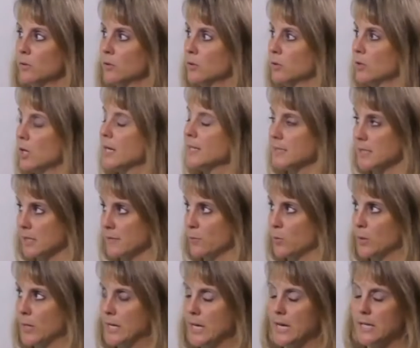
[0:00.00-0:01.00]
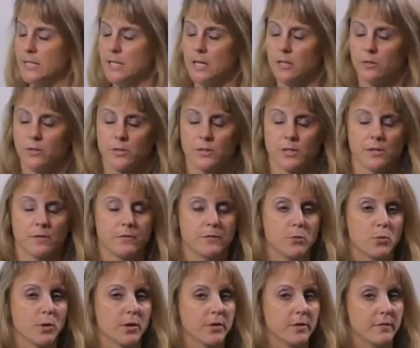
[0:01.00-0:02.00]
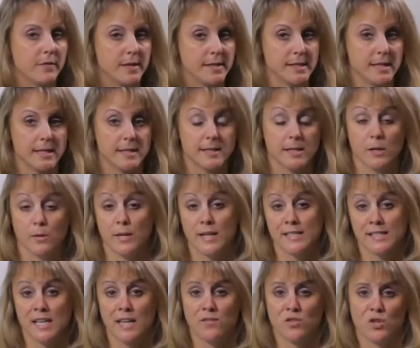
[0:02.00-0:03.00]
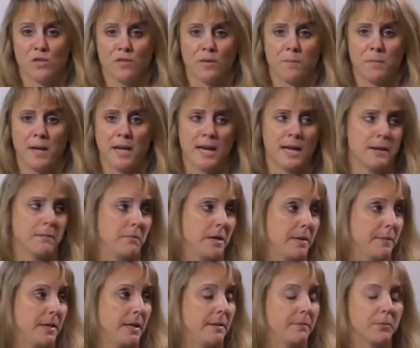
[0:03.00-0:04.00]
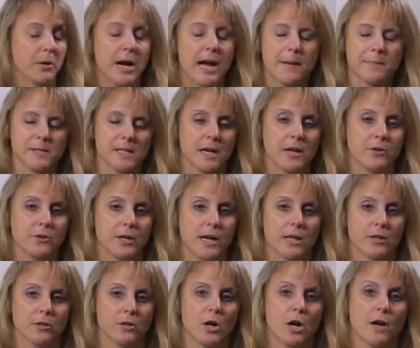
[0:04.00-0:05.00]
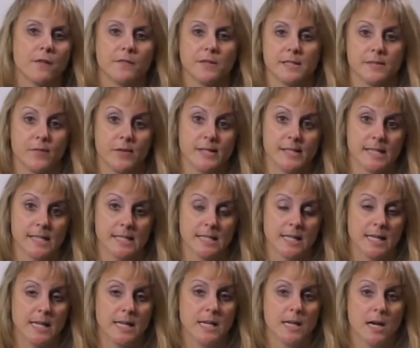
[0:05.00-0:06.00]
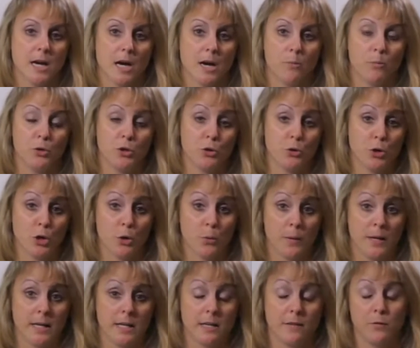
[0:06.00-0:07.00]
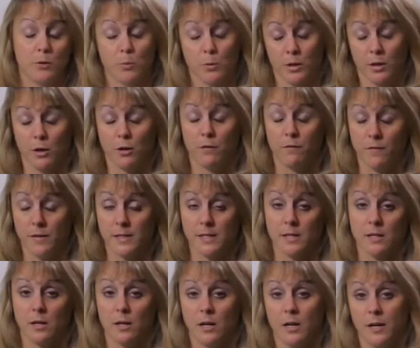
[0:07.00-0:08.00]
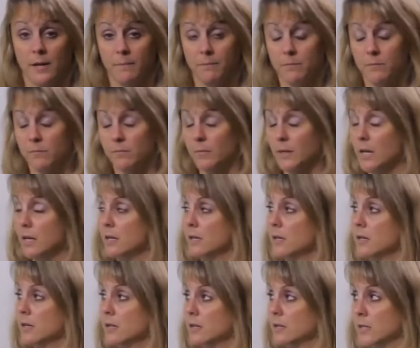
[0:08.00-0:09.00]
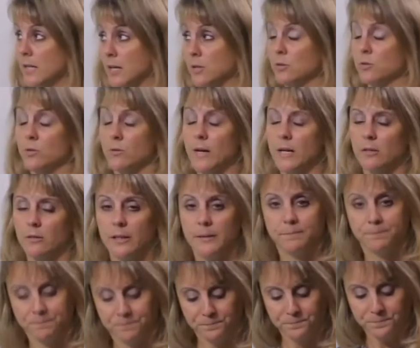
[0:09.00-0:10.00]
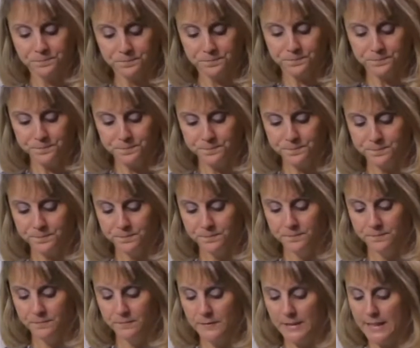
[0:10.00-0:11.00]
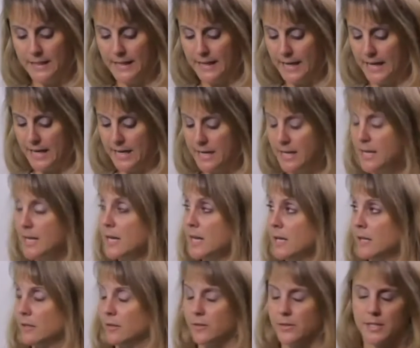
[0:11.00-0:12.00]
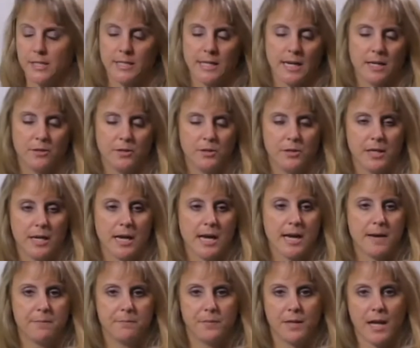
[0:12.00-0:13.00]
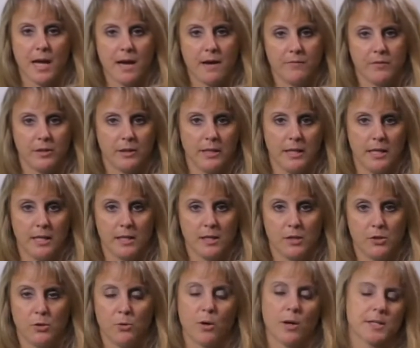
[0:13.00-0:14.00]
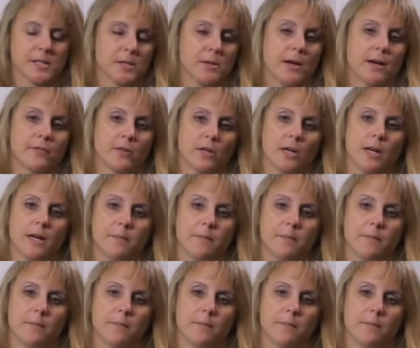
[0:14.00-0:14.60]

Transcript: cost is $49 for the visit. So that saves you from paying maybe perhaps a $100 office visit when you go in if you were to go to visit the doctor directly. And again, there's a download the app. They have the link. You also have a